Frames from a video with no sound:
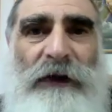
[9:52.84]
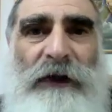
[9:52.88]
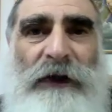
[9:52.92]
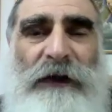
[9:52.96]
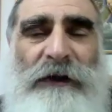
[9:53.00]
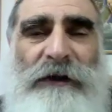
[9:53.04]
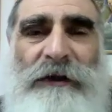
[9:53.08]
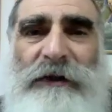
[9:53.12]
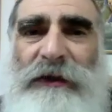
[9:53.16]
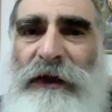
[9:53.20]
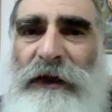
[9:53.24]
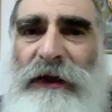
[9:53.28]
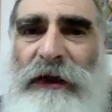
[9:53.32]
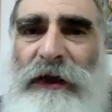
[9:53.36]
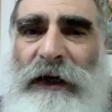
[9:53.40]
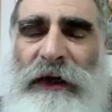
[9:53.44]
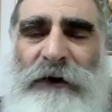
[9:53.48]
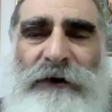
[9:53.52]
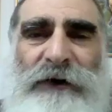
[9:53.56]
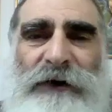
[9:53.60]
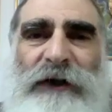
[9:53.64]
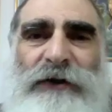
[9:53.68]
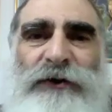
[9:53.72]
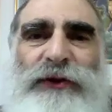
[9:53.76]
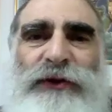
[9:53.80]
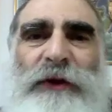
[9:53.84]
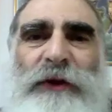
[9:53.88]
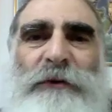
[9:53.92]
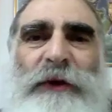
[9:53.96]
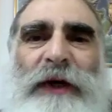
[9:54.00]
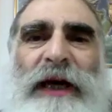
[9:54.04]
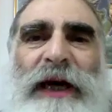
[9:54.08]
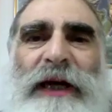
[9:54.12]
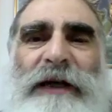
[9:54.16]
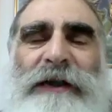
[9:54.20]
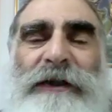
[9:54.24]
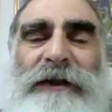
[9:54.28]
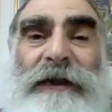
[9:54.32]
And he said, and then Shlomo
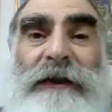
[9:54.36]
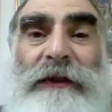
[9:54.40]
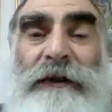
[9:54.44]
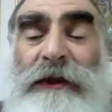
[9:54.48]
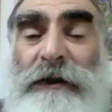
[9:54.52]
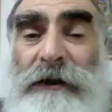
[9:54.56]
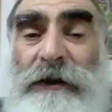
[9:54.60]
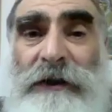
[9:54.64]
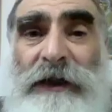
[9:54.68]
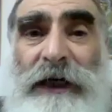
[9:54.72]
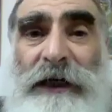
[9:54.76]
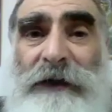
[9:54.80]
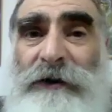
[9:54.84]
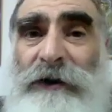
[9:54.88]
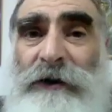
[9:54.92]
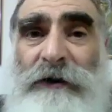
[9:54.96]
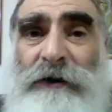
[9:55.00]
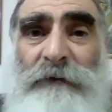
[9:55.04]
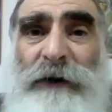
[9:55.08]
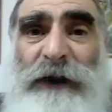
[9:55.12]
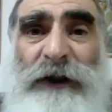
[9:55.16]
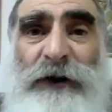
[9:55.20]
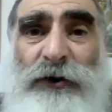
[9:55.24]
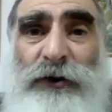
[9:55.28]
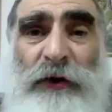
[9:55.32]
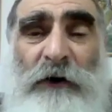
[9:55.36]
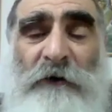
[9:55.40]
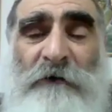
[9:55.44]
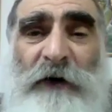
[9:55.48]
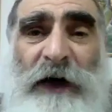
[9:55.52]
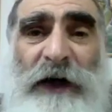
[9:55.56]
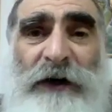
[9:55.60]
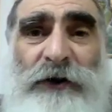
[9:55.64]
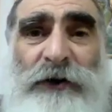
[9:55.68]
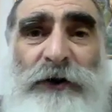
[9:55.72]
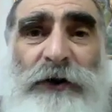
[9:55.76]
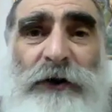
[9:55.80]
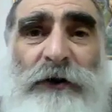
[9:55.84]
Chaim said, "Listen, I didn't mean to
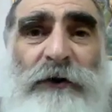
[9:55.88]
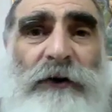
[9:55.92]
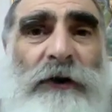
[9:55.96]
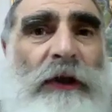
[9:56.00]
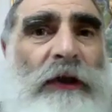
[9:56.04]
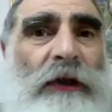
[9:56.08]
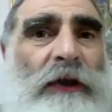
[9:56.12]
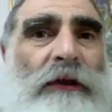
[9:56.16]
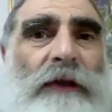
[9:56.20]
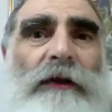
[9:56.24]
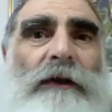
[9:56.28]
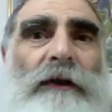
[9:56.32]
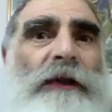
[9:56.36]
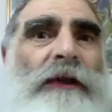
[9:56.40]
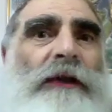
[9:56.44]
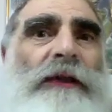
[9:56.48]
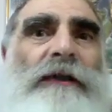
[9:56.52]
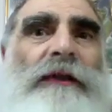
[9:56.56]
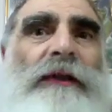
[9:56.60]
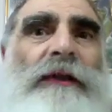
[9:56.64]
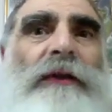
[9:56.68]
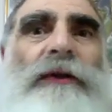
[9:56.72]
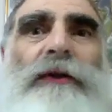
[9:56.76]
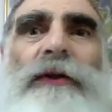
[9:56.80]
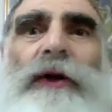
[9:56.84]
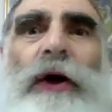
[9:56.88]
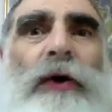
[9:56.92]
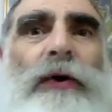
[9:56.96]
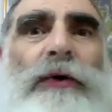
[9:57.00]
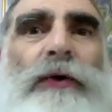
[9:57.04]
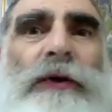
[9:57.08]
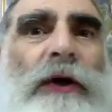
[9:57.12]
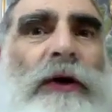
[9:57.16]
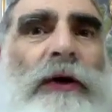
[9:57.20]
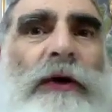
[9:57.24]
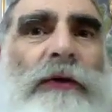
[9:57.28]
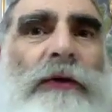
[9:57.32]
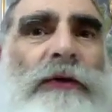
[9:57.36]
offend you." He said,
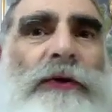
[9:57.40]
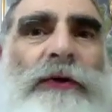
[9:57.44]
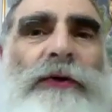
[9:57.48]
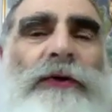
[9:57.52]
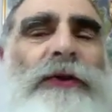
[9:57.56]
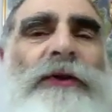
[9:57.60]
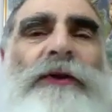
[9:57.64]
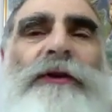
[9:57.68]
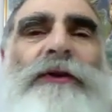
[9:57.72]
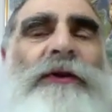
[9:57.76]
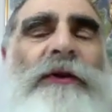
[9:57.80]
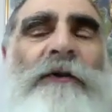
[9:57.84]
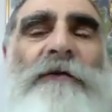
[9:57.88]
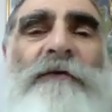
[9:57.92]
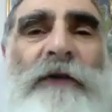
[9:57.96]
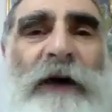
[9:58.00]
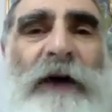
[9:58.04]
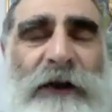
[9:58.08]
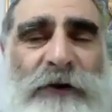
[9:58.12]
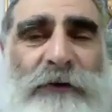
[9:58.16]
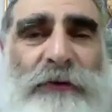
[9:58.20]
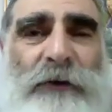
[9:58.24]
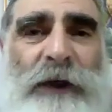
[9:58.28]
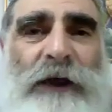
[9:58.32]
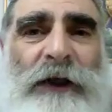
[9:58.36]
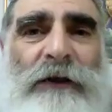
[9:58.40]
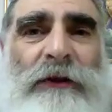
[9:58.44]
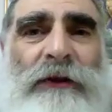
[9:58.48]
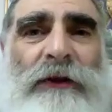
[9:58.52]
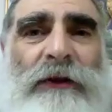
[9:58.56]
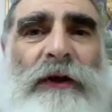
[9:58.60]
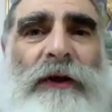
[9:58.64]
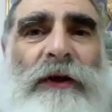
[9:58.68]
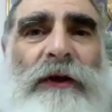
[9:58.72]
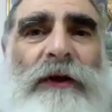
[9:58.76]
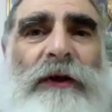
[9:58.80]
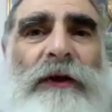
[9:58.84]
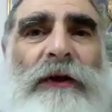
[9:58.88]
No, you didn't offend me.
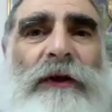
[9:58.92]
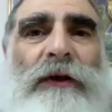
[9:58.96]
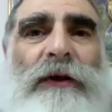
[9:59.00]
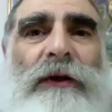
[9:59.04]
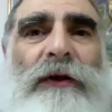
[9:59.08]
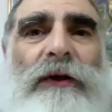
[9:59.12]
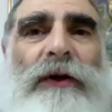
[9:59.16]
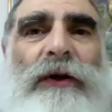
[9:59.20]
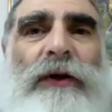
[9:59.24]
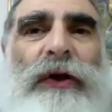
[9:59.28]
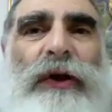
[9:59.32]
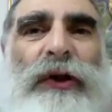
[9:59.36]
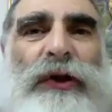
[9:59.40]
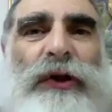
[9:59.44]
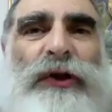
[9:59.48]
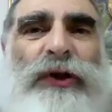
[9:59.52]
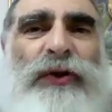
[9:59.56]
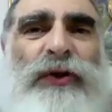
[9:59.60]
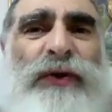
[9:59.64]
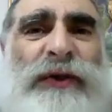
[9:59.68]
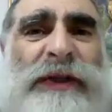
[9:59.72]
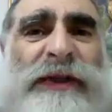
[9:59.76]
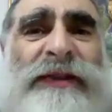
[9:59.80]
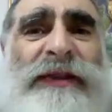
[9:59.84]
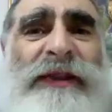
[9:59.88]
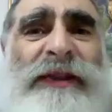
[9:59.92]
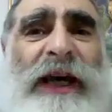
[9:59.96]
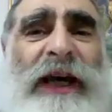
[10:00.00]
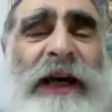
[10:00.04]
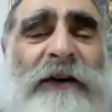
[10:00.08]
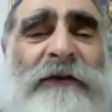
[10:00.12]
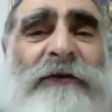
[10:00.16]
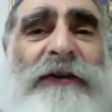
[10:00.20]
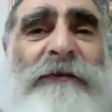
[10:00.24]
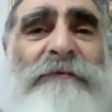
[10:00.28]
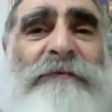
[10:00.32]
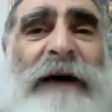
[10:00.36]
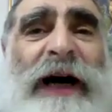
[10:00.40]
you
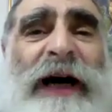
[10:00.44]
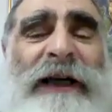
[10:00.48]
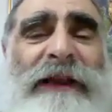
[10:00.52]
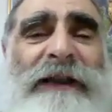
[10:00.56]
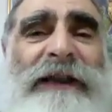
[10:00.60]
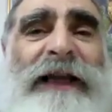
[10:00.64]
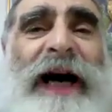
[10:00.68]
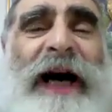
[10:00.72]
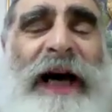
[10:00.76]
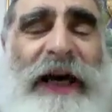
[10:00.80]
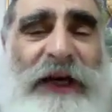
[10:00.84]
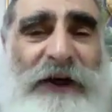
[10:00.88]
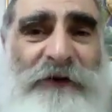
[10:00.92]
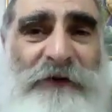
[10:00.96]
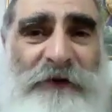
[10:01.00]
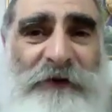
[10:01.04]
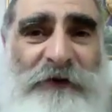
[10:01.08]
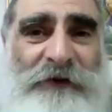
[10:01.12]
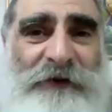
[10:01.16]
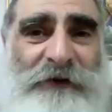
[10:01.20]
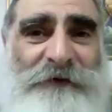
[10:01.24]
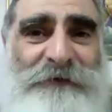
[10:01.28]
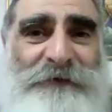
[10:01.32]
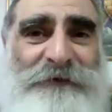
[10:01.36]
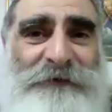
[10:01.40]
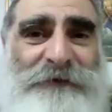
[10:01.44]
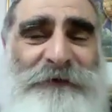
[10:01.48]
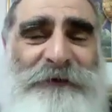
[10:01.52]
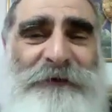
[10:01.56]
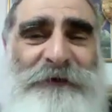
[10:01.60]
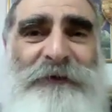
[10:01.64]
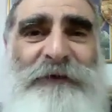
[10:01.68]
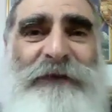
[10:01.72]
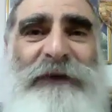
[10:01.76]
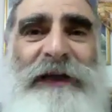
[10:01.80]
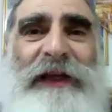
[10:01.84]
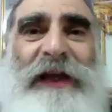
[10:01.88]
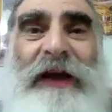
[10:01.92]
saved my life.
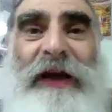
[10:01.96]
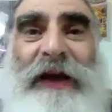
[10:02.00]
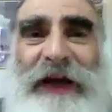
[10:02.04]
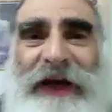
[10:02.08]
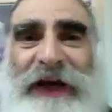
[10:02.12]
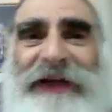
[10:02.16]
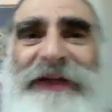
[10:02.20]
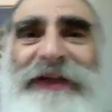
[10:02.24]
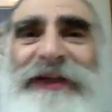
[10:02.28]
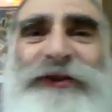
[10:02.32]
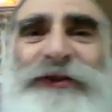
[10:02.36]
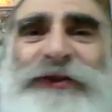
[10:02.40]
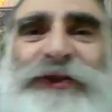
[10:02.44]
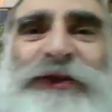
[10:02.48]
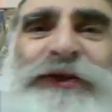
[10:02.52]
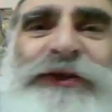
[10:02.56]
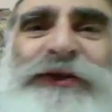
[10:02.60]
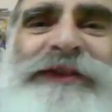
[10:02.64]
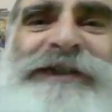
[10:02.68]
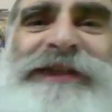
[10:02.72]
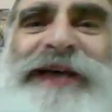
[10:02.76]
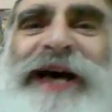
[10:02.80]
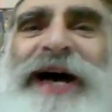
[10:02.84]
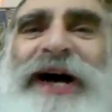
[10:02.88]
And it turns